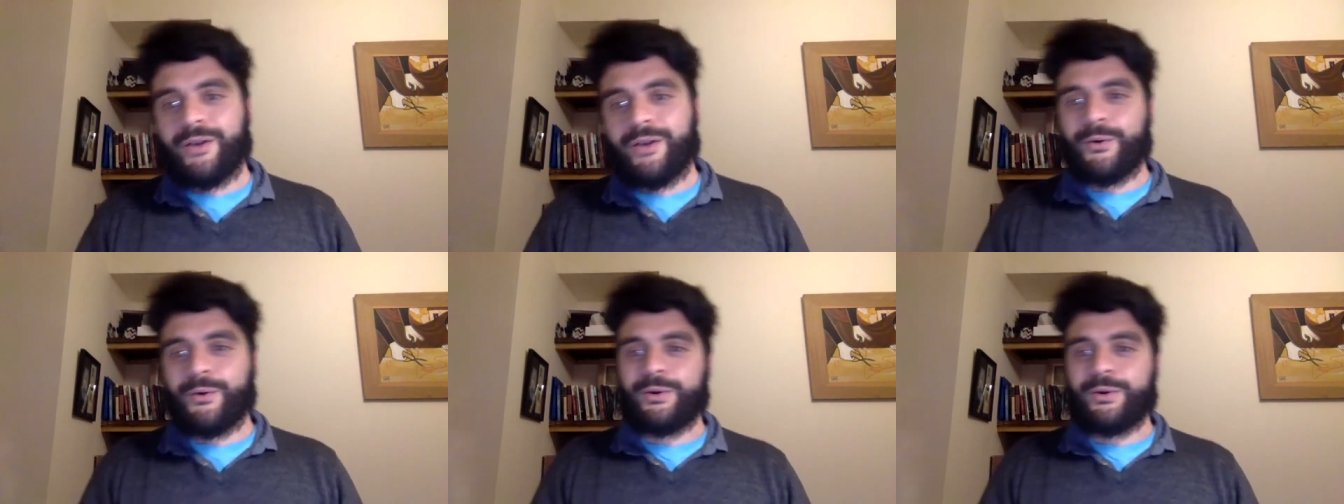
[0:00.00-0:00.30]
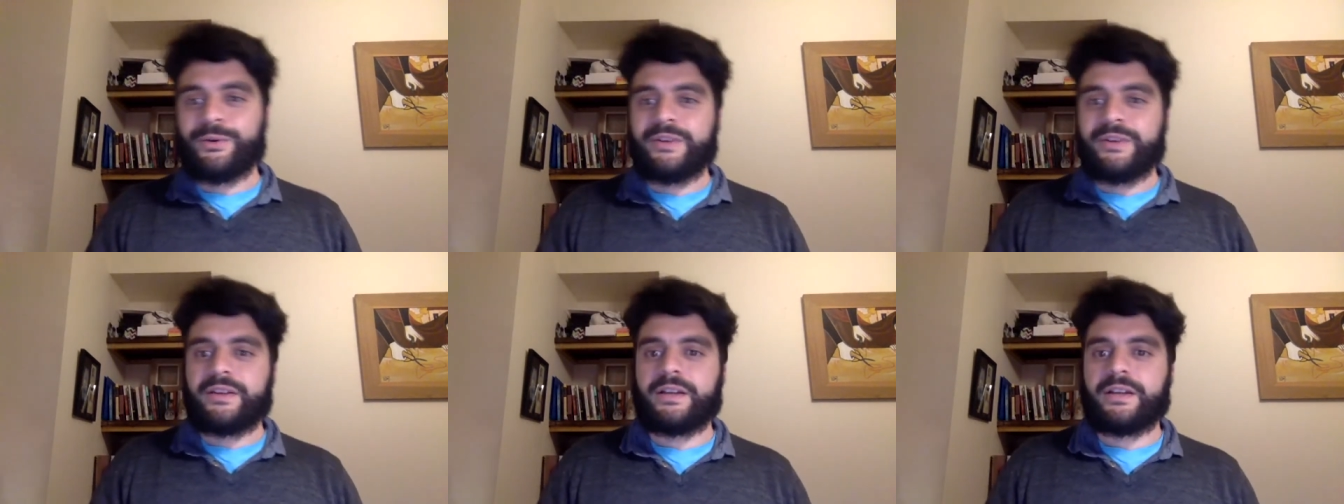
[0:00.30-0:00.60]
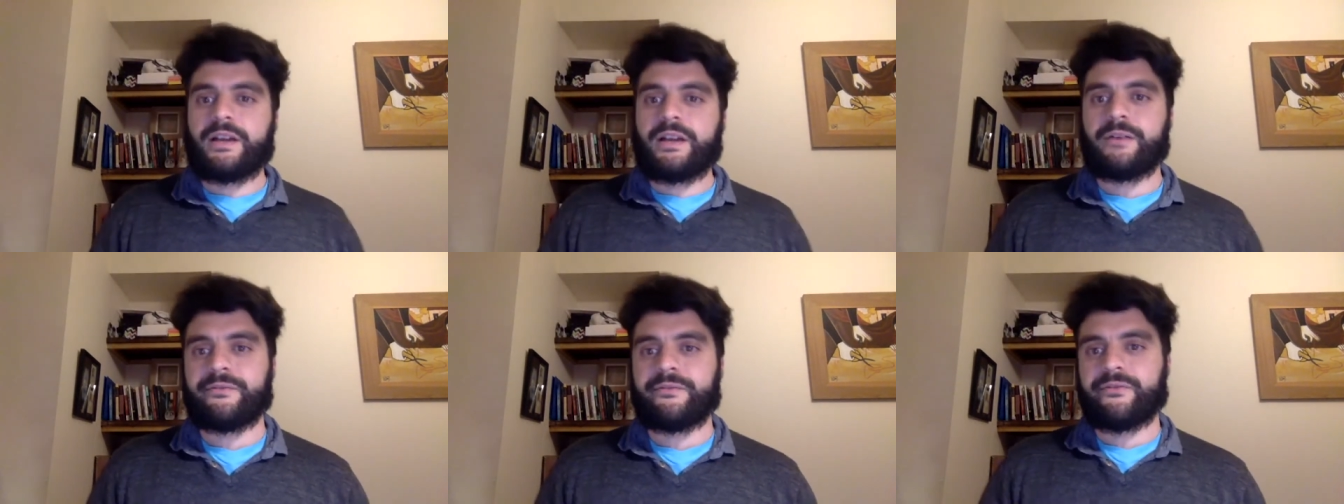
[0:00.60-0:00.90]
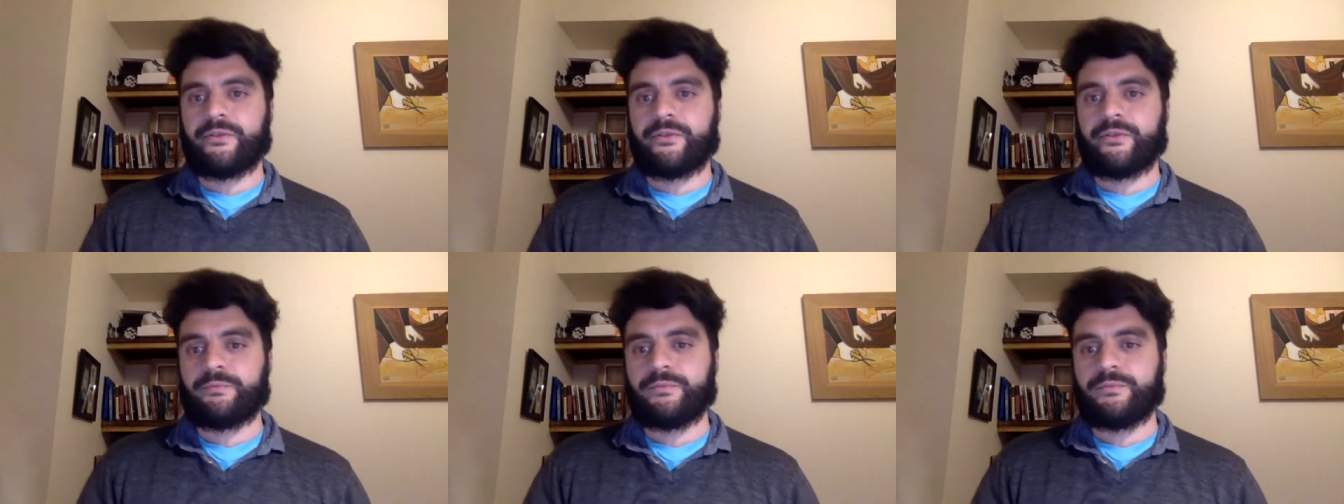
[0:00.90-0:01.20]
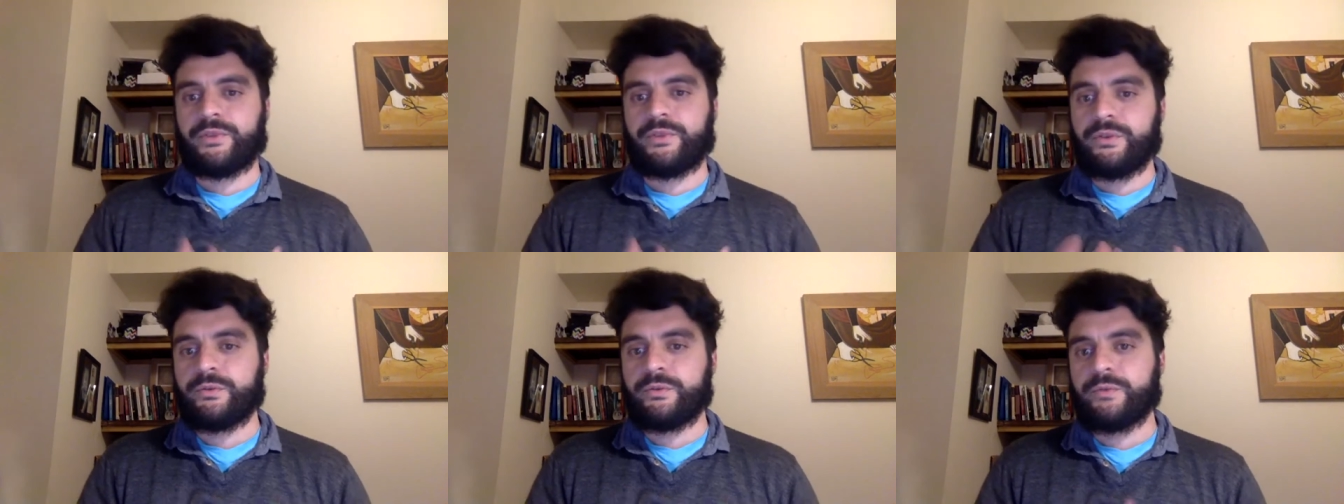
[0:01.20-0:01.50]
or did it come from
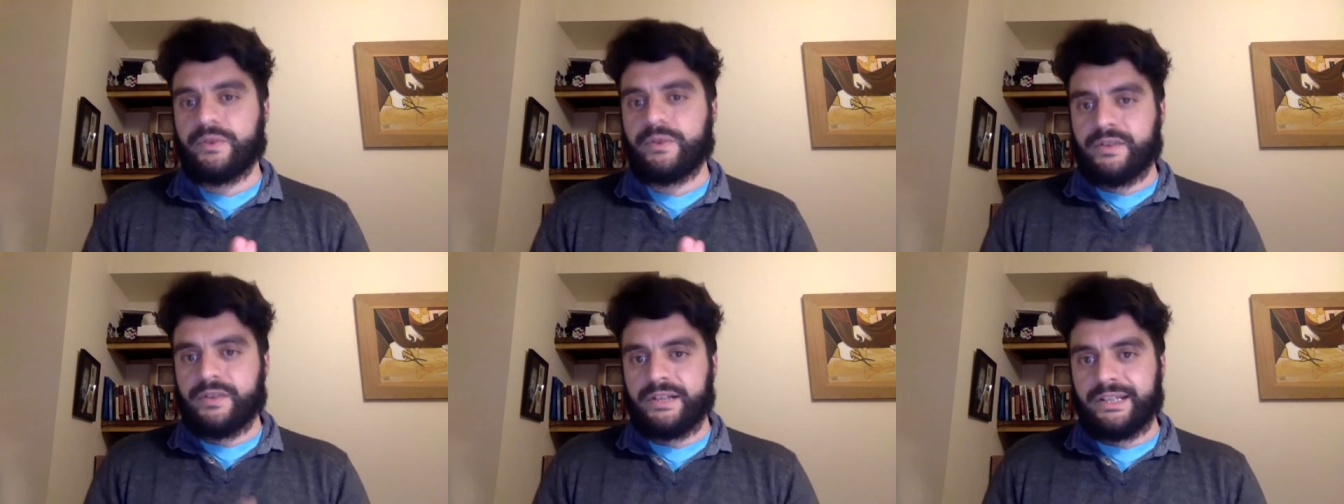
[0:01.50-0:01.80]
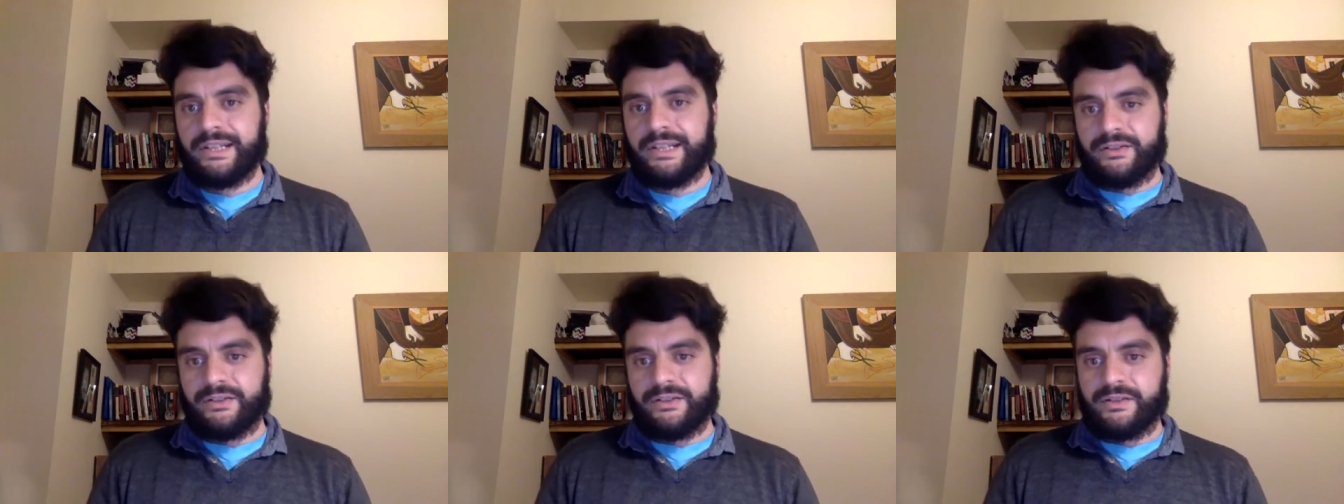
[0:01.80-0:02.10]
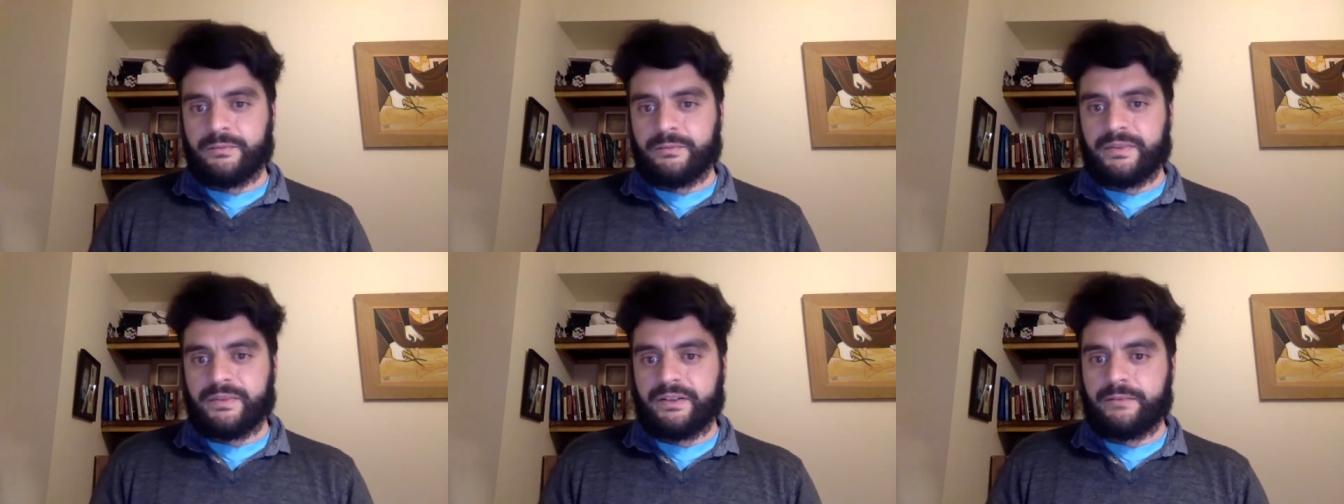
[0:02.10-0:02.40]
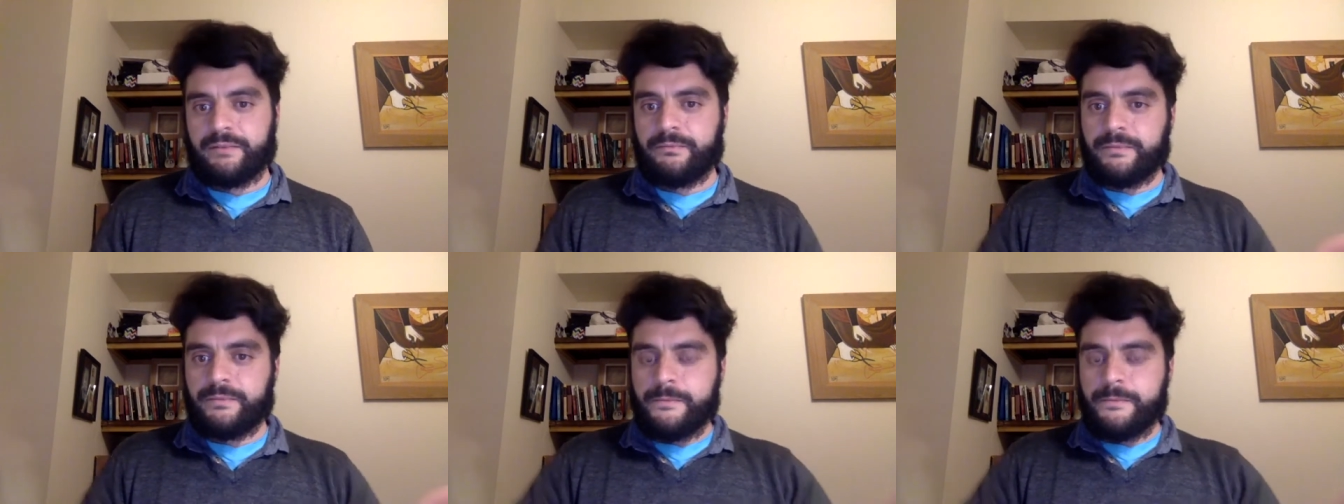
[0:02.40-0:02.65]
you or the leadership team?